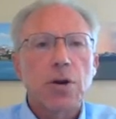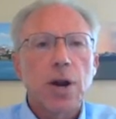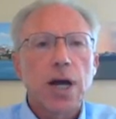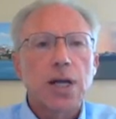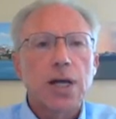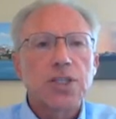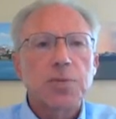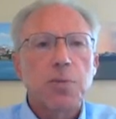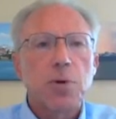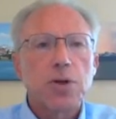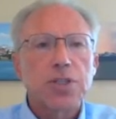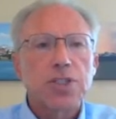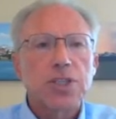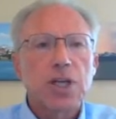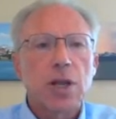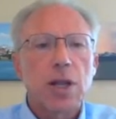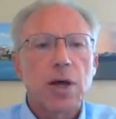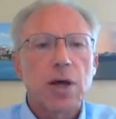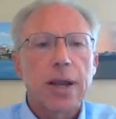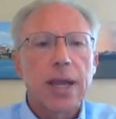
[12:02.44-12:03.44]
in our non-small
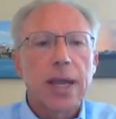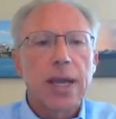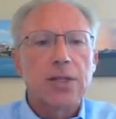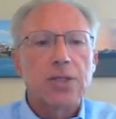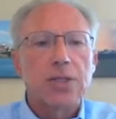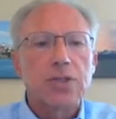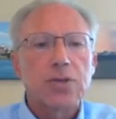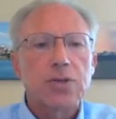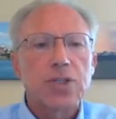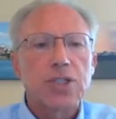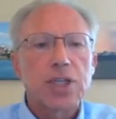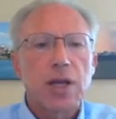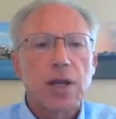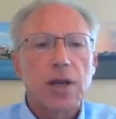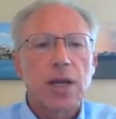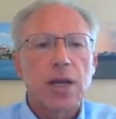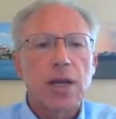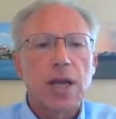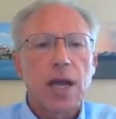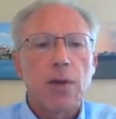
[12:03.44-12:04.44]
cell lung cancer
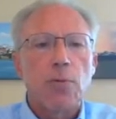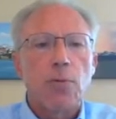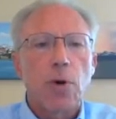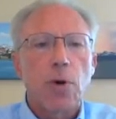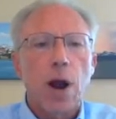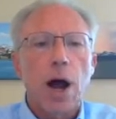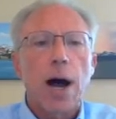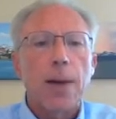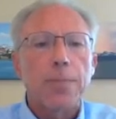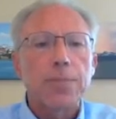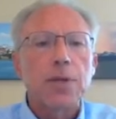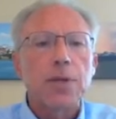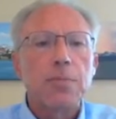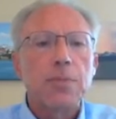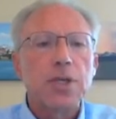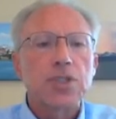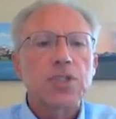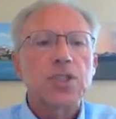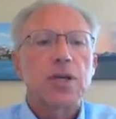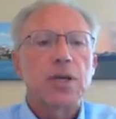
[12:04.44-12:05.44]
study, and we're
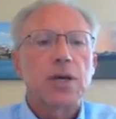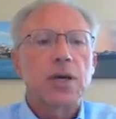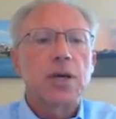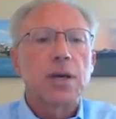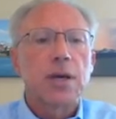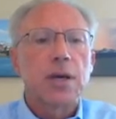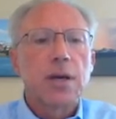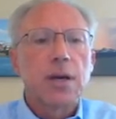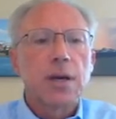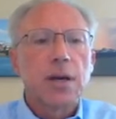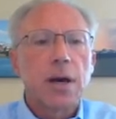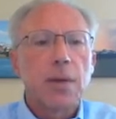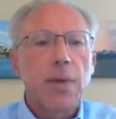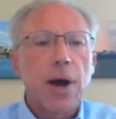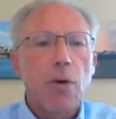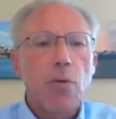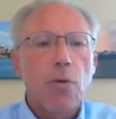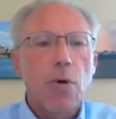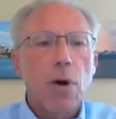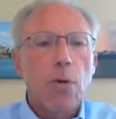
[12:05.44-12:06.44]
optimistic
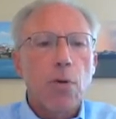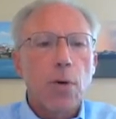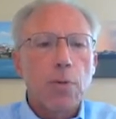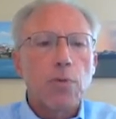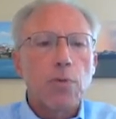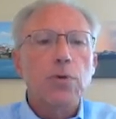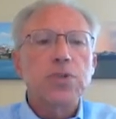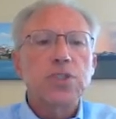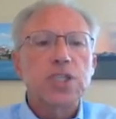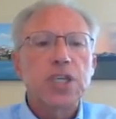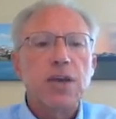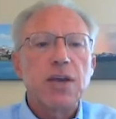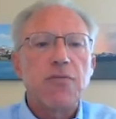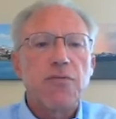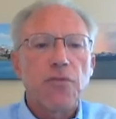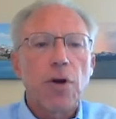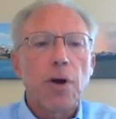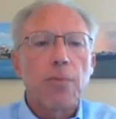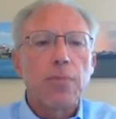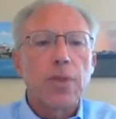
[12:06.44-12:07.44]
about what we will
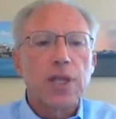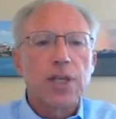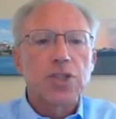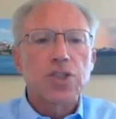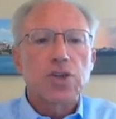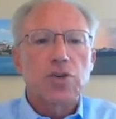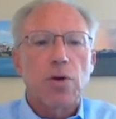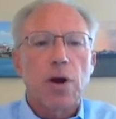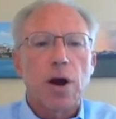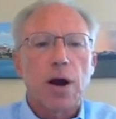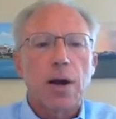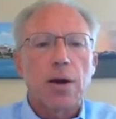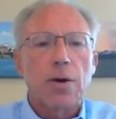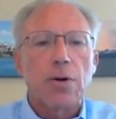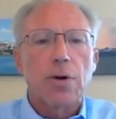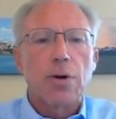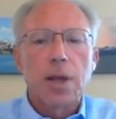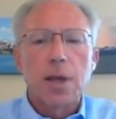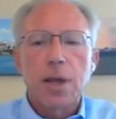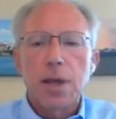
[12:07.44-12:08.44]
see from this
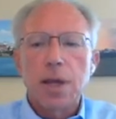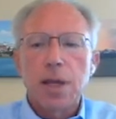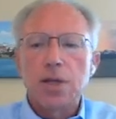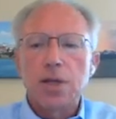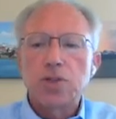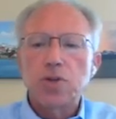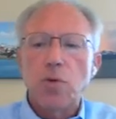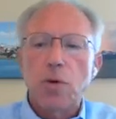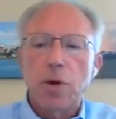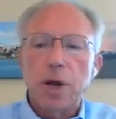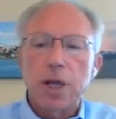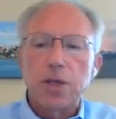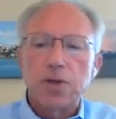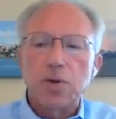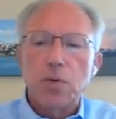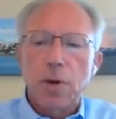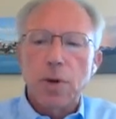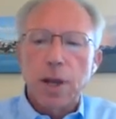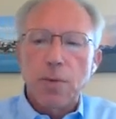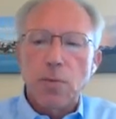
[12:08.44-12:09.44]
trial in
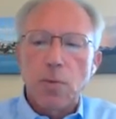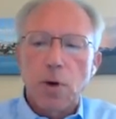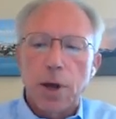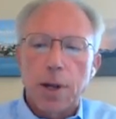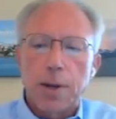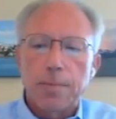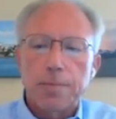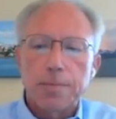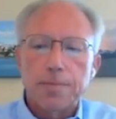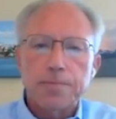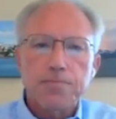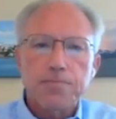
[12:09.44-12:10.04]
2021.